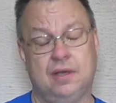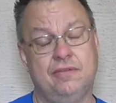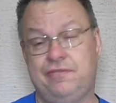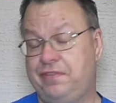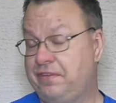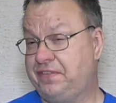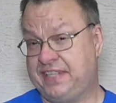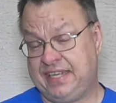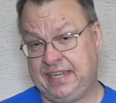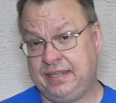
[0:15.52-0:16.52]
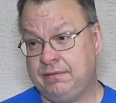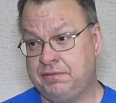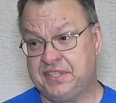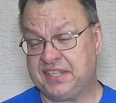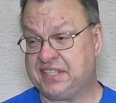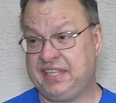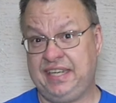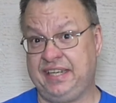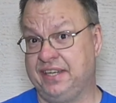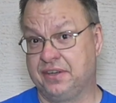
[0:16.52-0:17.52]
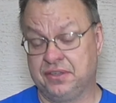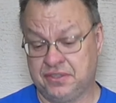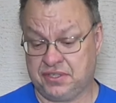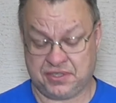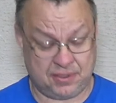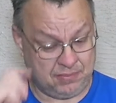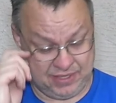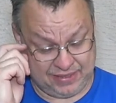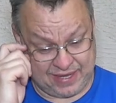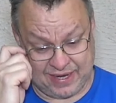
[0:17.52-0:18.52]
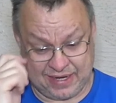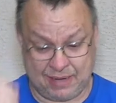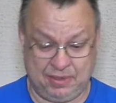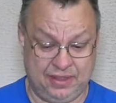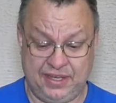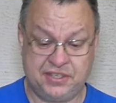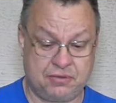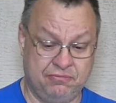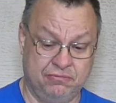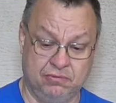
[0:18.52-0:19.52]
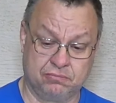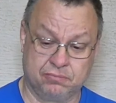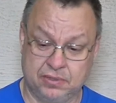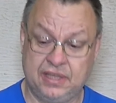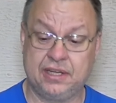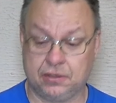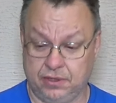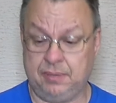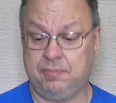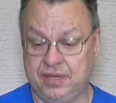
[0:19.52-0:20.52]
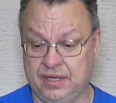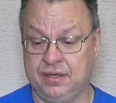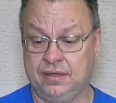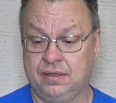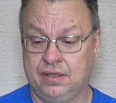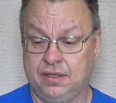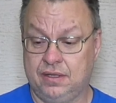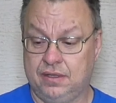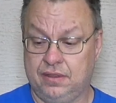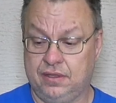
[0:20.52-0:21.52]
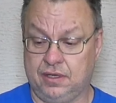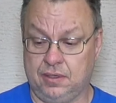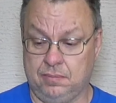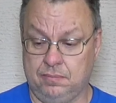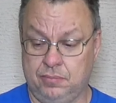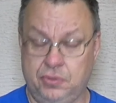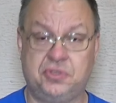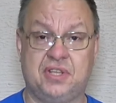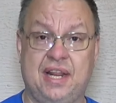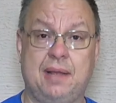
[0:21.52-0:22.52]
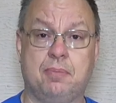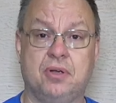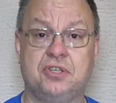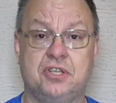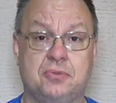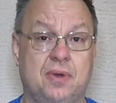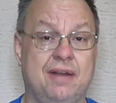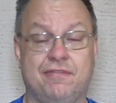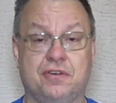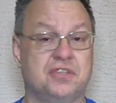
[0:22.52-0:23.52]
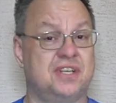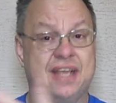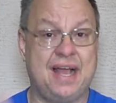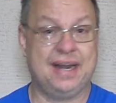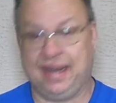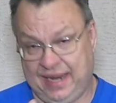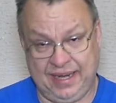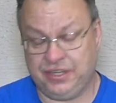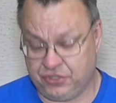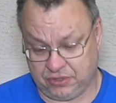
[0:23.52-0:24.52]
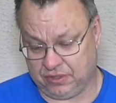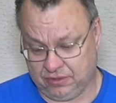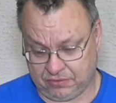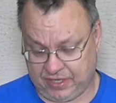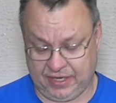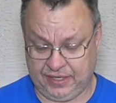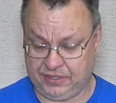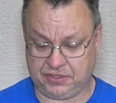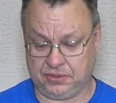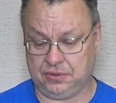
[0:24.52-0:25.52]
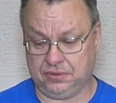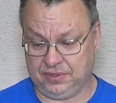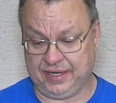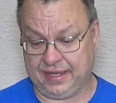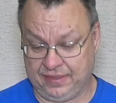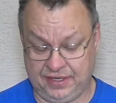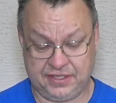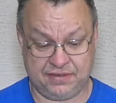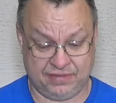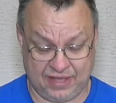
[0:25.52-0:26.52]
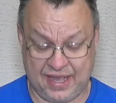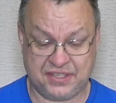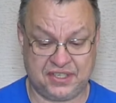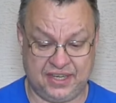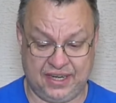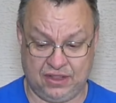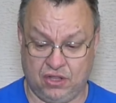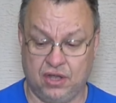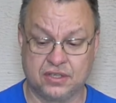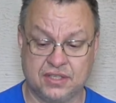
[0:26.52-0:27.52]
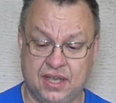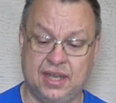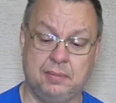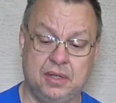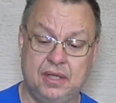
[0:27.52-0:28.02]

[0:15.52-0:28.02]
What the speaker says: 15, 16 years, something like that. I mean, these have literally been the boots that I purchased when I first got Angel, okay? So yeah, these have lasted a long time.